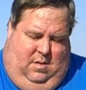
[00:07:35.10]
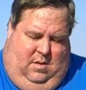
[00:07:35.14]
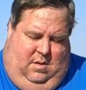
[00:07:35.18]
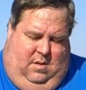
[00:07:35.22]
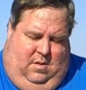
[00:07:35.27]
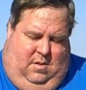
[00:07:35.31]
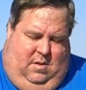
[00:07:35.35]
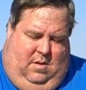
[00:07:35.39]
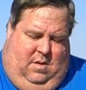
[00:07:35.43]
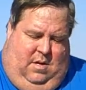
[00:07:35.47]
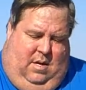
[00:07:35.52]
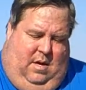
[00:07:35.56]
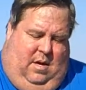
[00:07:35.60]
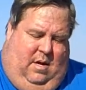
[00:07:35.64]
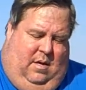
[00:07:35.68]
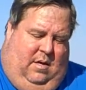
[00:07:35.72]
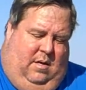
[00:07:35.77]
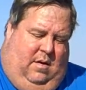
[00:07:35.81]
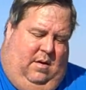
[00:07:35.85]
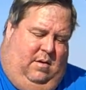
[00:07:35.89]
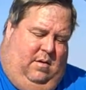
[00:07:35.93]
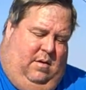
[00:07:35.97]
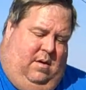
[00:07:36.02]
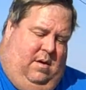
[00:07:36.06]
Oh yeah,
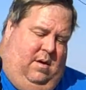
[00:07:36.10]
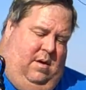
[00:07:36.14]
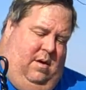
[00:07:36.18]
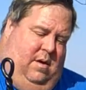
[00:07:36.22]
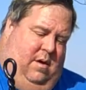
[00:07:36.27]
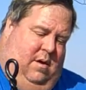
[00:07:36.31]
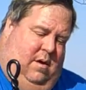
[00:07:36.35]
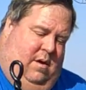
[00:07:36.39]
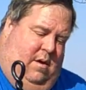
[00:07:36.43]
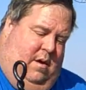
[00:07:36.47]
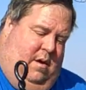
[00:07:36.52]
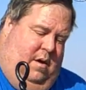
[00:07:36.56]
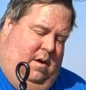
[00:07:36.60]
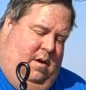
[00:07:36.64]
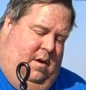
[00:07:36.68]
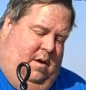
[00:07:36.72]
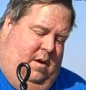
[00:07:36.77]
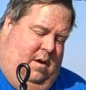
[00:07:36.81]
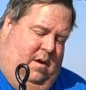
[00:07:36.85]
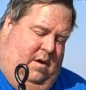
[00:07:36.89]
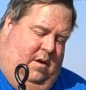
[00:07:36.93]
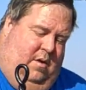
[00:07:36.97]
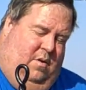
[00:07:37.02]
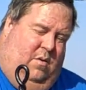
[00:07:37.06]
that
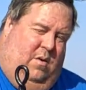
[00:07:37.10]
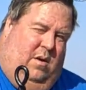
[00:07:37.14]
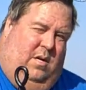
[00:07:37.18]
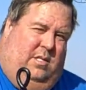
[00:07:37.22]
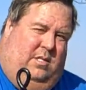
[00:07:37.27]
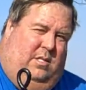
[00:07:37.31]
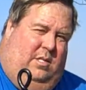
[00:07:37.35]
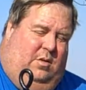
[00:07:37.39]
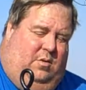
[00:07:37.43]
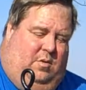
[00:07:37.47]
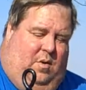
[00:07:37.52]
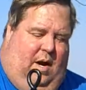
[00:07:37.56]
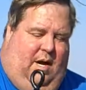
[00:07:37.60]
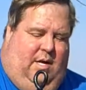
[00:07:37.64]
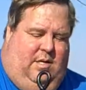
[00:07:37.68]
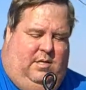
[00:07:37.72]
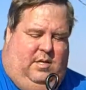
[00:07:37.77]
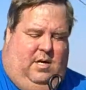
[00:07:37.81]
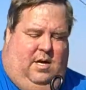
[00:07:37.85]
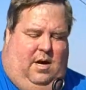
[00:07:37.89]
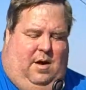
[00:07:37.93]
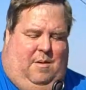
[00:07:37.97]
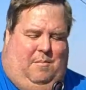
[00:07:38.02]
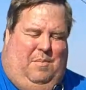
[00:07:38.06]
crust is
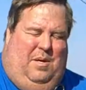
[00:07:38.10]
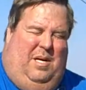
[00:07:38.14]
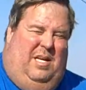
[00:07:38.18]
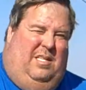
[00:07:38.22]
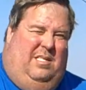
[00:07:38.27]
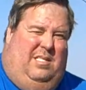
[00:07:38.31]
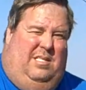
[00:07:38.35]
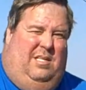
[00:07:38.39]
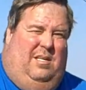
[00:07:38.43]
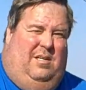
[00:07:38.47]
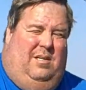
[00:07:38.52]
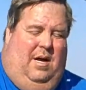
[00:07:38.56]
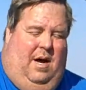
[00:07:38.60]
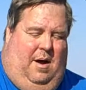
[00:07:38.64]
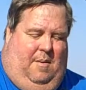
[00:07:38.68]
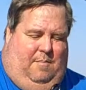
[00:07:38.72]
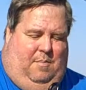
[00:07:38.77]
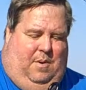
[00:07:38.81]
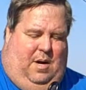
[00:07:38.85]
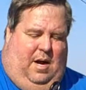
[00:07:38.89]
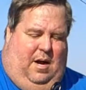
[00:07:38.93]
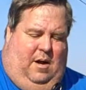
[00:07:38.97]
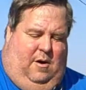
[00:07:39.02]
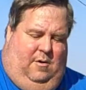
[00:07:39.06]
rising up, but it's still not
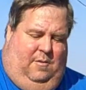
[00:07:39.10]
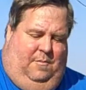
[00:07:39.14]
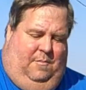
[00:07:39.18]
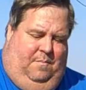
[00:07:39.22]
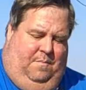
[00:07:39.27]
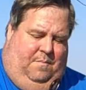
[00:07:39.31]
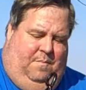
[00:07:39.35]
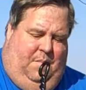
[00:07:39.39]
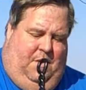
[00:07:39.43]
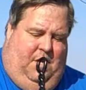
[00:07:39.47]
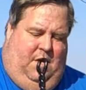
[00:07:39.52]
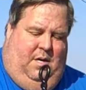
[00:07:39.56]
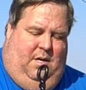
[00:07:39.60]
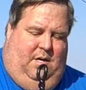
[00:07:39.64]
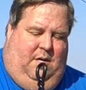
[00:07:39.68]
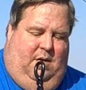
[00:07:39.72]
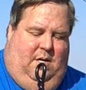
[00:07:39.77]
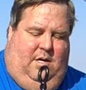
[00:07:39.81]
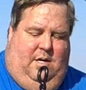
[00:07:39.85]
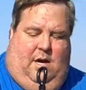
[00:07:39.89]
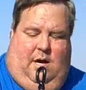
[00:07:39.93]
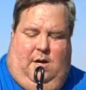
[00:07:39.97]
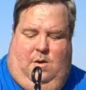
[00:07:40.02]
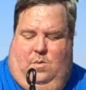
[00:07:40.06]
brown.
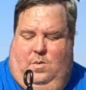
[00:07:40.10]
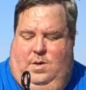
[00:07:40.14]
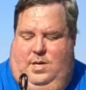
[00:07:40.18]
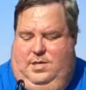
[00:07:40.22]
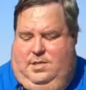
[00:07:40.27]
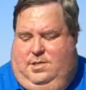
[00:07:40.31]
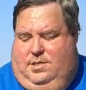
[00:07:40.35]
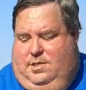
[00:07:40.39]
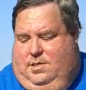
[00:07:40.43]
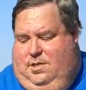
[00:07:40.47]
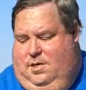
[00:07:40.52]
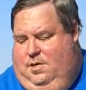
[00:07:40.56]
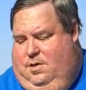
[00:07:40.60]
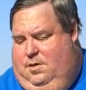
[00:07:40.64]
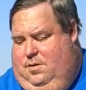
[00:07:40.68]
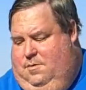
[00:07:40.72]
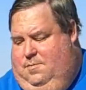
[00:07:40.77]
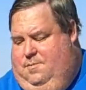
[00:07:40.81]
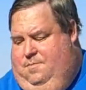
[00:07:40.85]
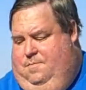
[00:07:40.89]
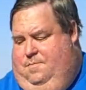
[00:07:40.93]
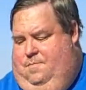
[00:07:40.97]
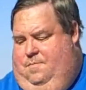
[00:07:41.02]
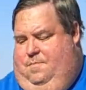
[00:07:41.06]
Got a ways to go.
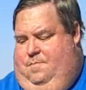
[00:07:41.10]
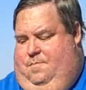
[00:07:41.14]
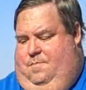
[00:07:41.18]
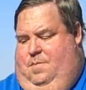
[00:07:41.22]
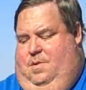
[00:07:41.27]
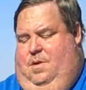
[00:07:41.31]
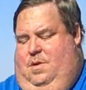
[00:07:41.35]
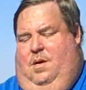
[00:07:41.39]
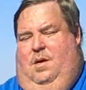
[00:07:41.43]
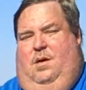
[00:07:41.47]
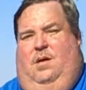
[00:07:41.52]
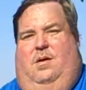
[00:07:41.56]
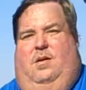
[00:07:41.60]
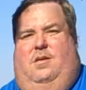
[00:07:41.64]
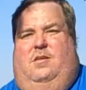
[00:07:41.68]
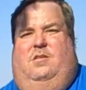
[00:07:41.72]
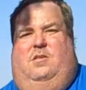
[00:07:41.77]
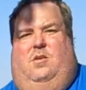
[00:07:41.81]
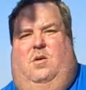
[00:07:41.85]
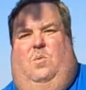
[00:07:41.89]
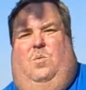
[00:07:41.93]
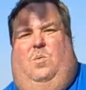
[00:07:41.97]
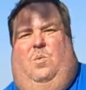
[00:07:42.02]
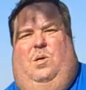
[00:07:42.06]

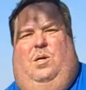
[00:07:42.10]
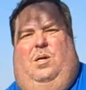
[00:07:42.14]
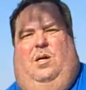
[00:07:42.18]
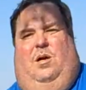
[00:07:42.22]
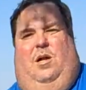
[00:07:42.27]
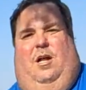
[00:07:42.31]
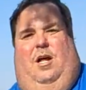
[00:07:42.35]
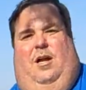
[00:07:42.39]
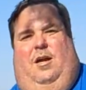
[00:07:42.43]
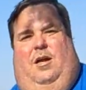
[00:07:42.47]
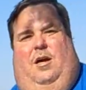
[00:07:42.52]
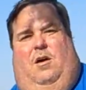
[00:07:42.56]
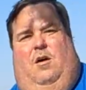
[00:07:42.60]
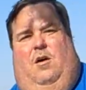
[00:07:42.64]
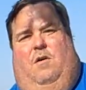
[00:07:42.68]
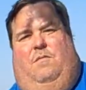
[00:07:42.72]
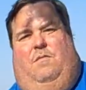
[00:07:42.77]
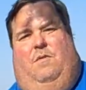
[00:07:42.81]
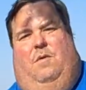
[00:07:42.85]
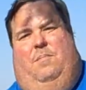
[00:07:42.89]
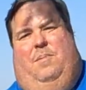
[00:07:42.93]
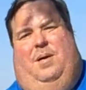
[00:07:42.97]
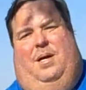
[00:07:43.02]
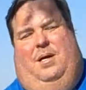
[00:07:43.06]
So we'll let it go
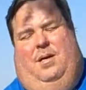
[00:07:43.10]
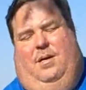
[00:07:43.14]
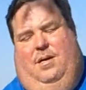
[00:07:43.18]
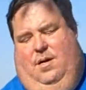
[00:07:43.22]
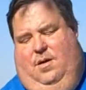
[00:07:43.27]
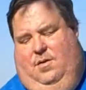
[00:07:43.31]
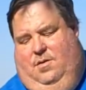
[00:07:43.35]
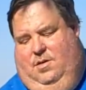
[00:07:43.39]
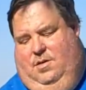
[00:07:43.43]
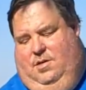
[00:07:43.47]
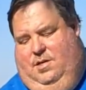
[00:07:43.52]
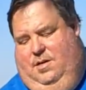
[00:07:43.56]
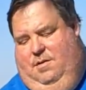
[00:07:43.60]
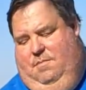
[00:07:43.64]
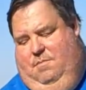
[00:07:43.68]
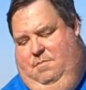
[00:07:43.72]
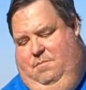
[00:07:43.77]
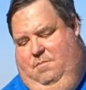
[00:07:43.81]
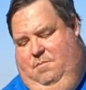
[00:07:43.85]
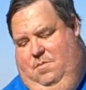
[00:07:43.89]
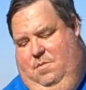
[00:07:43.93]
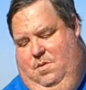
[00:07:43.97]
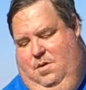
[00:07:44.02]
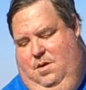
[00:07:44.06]
for about another 10
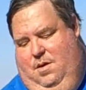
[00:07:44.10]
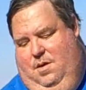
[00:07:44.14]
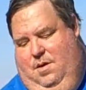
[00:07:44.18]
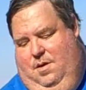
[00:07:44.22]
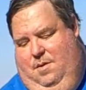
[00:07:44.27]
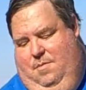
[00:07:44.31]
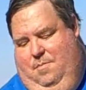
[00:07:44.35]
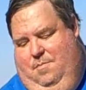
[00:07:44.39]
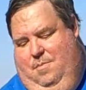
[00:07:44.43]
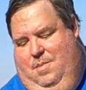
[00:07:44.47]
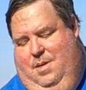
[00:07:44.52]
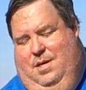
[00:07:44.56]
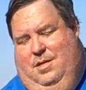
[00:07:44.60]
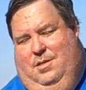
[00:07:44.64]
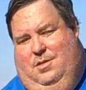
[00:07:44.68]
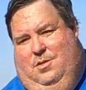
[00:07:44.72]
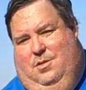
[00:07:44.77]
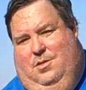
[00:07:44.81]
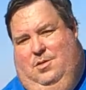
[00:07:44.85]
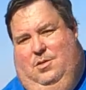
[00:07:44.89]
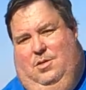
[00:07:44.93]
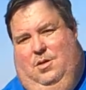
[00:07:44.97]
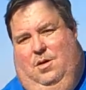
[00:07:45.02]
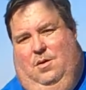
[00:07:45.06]
minutes
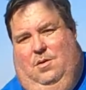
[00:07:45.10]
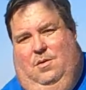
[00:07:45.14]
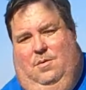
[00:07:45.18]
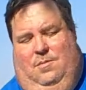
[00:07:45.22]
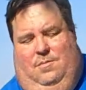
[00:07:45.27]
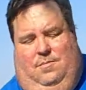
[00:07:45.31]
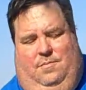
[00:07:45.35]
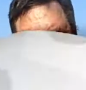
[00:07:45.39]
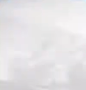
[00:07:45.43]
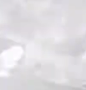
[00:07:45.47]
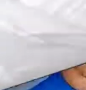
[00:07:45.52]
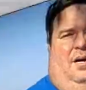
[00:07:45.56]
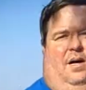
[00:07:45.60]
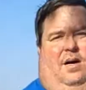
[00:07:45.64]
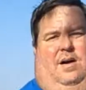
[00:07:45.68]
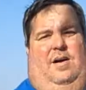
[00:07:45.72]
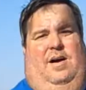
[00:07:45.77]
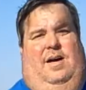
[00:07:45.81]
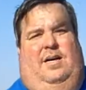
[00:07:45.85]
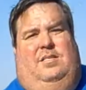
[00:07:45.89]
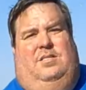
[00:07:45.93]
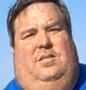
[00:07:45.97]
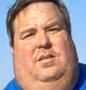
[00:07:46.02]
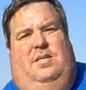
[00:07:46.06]
or so.
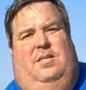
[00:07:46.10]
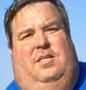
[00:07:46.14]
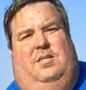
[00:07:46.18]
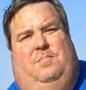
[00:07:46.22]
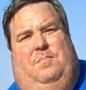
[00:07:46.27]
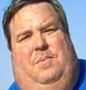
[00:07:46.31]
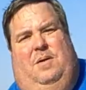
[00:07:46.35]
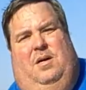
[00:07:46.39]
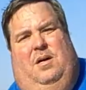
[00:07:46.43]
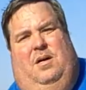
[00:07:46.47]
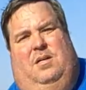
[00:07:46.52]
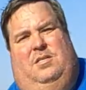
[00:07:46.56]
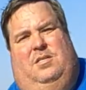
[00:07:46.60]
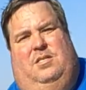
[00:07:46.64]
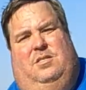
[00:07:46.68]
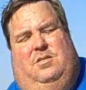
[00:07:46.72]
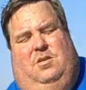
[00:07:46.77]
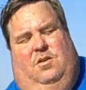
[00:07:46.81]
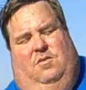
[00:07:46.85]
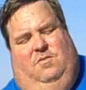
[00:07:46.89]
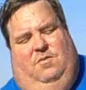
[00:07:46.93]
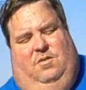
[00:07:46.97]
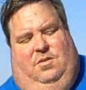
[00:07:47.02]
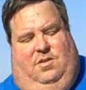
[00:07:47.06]
Alright, so this has been on just
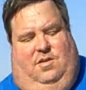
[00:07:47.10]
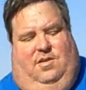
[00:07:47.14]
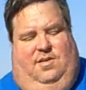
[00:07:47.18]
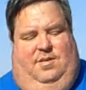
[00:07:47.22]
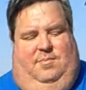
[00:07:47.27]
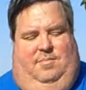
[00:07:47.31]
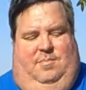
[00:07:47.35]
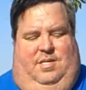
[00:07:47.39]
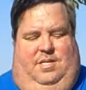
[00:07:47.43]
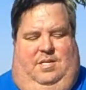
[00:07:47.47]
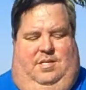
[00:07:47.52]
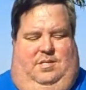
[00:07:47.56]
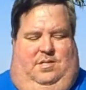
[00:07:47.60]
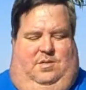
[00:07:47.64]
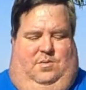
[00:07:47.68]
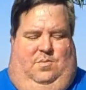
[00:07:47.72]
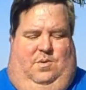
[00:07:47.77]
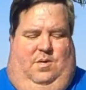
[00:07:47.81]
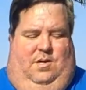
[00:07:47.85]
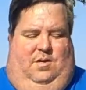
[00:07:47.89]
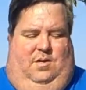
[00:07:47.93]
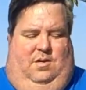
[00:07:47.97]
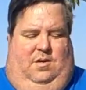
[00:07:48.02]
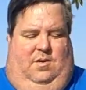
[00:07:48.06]
over 30 minutes. We're
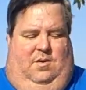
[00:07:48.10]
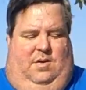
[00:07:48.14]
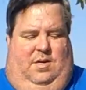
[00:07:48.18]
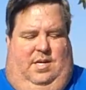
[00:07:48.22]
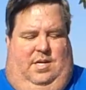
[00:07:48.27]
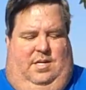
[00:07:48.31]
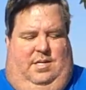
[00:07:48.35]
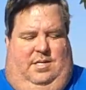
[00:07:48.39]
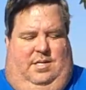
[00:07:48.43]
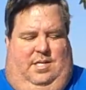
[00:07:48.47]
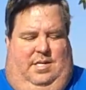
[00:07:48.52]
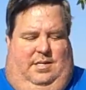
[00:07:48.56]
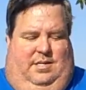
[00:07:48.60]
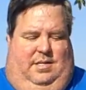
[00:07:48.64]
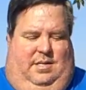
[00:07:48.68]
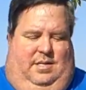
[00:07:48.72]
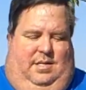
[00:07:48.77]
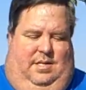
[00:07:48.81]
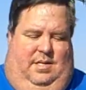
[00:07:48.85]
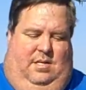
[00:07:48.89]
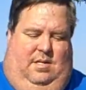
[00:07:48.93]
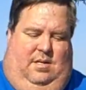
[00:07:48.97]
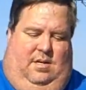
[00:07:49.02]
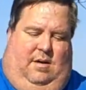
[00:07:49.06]
going to go ahead and take the
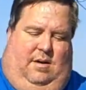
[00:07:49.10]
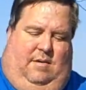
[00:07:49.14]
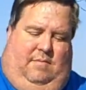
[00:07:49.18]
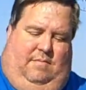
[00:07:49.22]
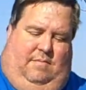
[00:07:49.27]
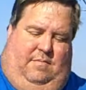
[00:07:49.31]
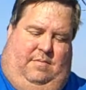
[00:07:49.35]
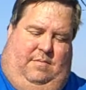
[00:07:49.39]
lid off.